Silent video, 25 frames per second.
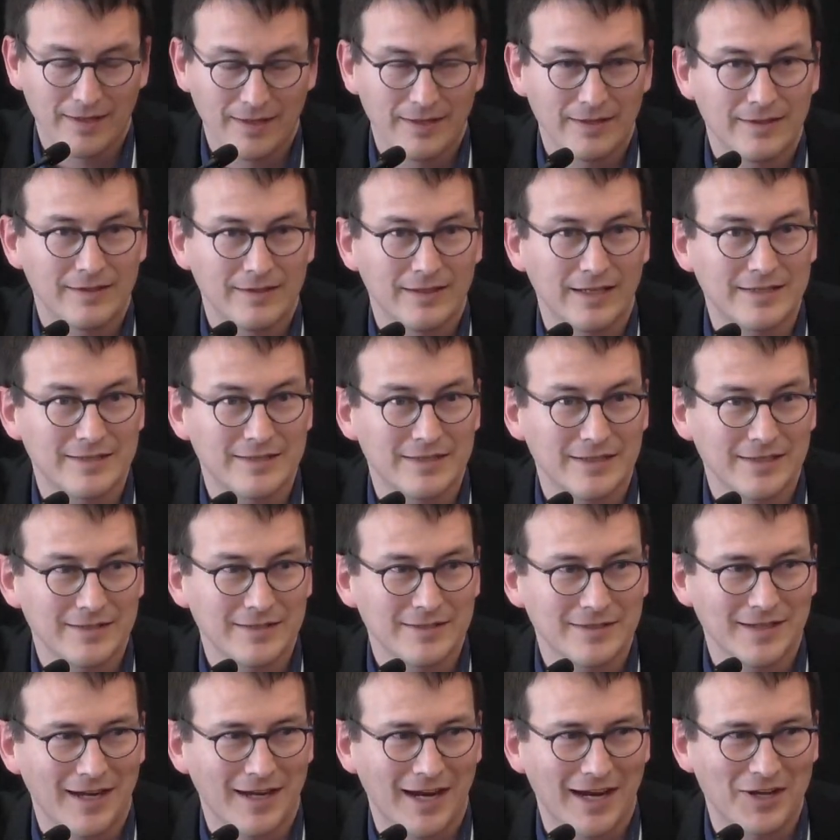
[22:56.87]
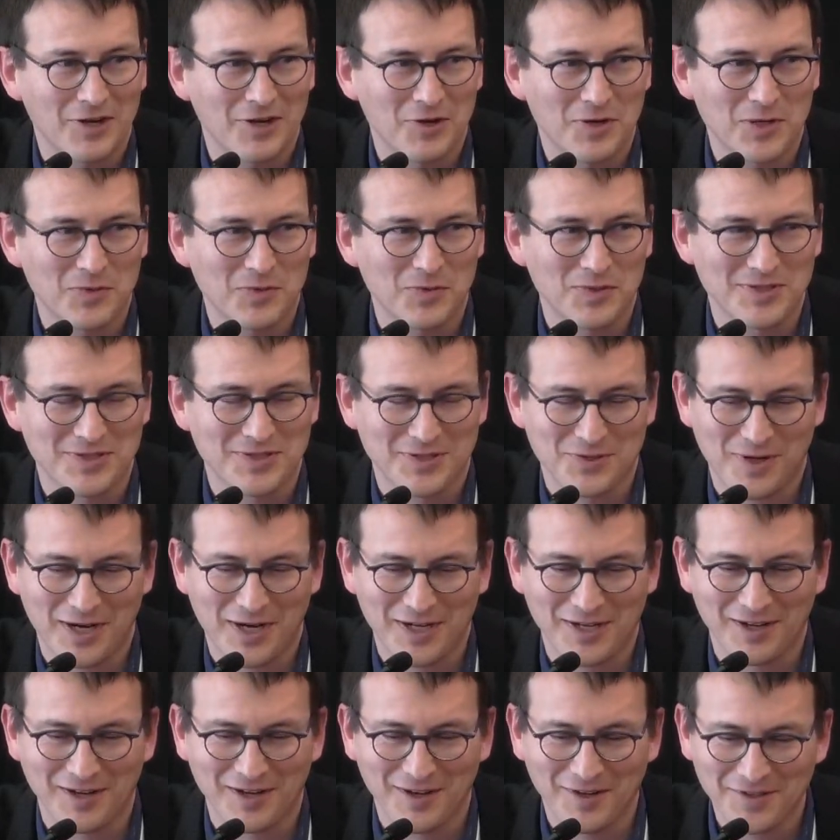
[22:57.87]
That's it. I know it was quite a
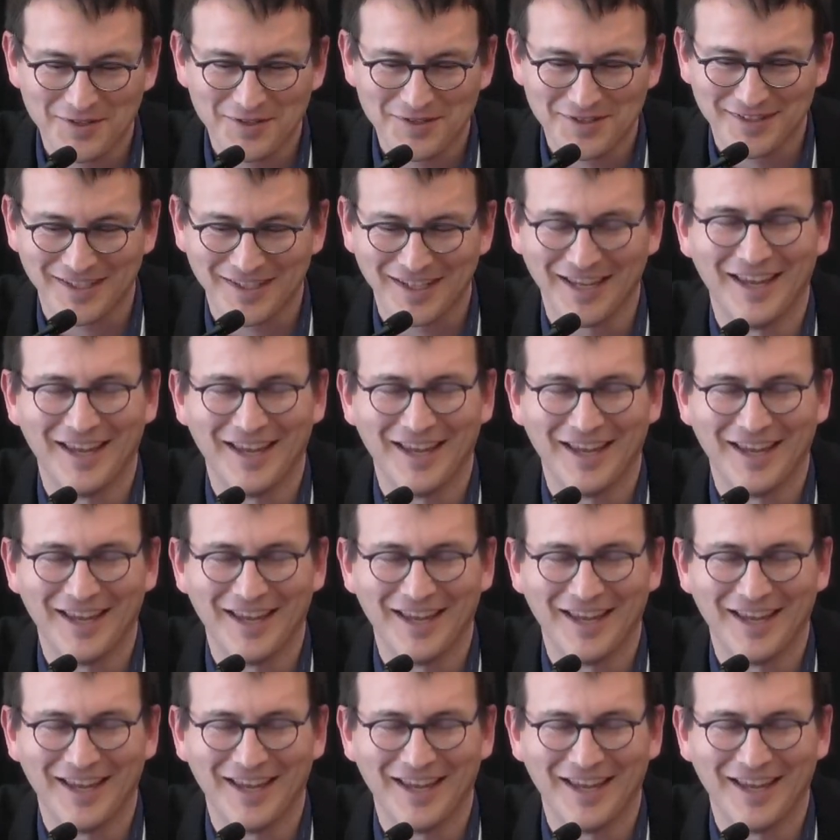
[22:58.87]
lot.